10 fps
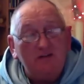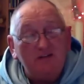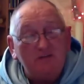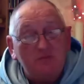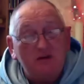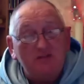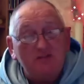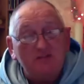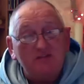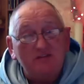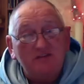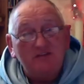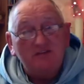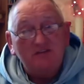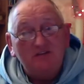expense
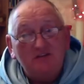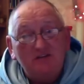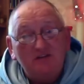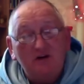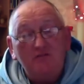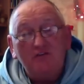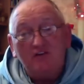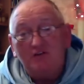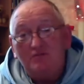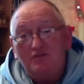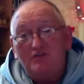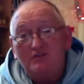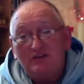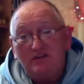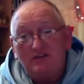of the
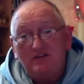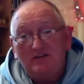community.